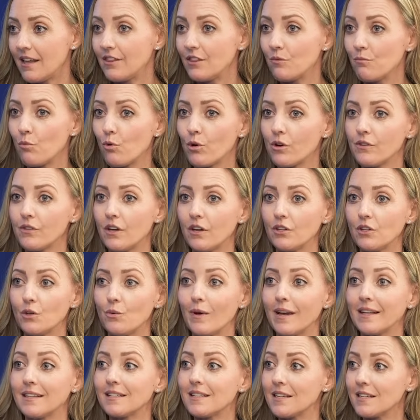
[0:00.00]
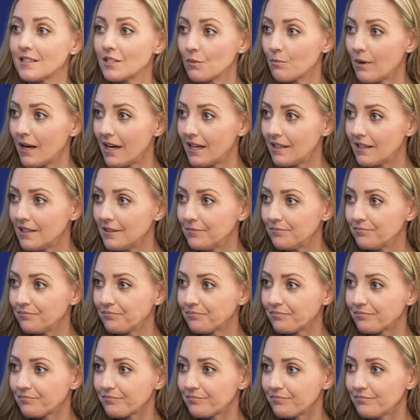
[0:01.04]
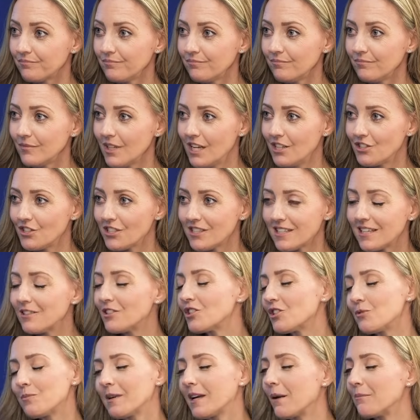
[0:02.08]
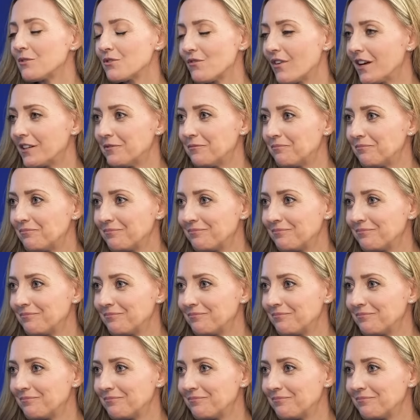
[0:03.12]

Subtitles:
and the more that you anticipate it, it just becomes fun.